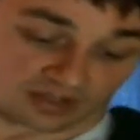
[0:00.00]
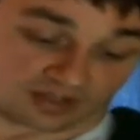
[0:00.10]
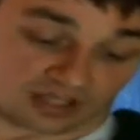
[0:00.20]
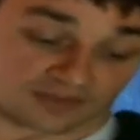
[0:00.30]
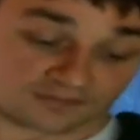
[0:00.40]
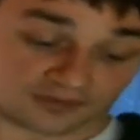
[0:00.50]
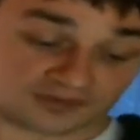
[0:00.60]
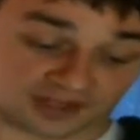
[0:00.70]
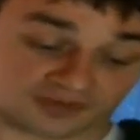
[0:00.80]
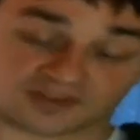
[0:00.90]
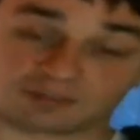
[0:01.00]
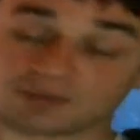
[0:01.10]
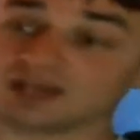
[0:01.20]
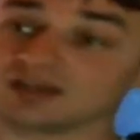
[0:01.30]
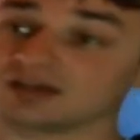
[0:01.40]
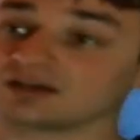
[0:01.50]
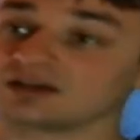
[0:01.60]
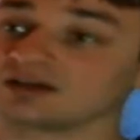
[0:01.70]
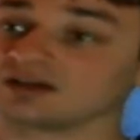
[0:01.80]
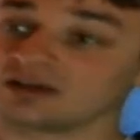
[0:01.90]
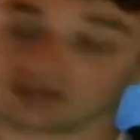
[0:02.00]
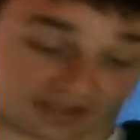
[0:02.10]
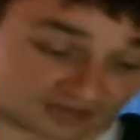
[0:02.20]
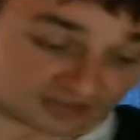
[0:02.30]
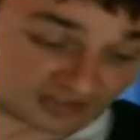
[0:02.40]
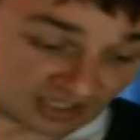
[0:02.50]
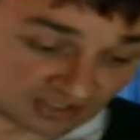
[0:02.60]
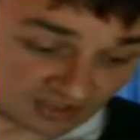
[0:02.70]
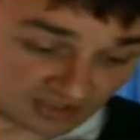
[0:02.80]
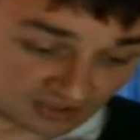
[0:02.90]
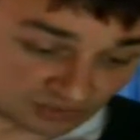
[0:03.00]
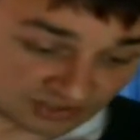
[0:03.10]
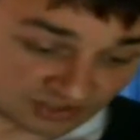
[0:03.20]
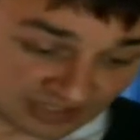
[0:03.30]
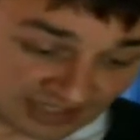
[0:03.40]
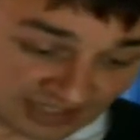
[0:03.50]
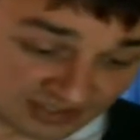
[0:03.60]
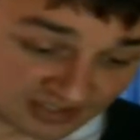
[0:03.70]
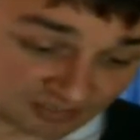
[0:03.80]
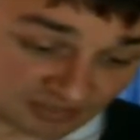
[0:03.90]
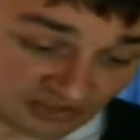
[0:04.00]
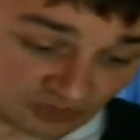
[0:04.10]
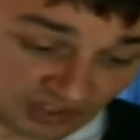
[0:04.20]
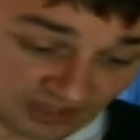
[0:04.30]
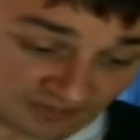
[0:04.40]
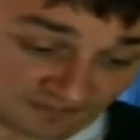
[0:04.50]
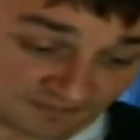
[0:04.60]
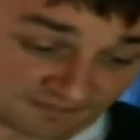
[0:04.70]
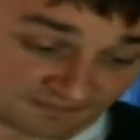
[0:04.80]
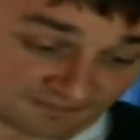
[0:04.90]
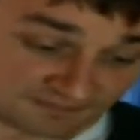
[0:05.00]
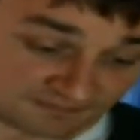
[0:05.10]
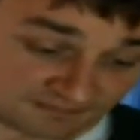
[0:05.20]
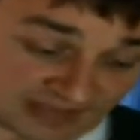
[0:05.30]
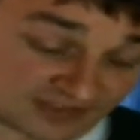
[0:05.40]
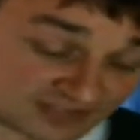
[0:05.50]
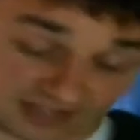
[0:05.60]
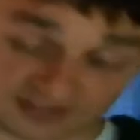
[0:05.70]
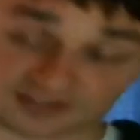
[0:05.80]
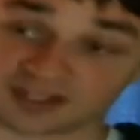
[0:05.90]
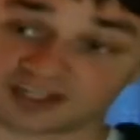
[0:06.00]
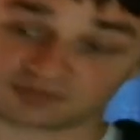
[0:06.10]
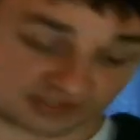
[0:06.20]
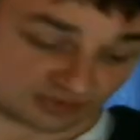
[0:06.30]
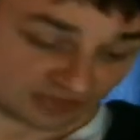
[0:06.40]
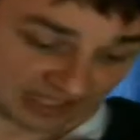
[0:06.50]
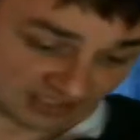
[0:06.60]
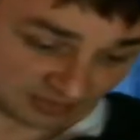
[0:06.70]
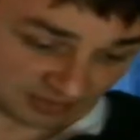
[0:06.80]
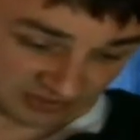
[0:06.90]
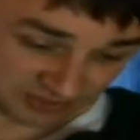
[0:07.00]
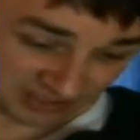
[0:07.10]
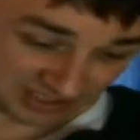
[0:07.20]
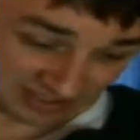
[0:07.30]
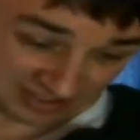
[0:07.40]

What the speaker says: And the first sounds that they make at this stage, which lasts between, at the second stage, which lasts between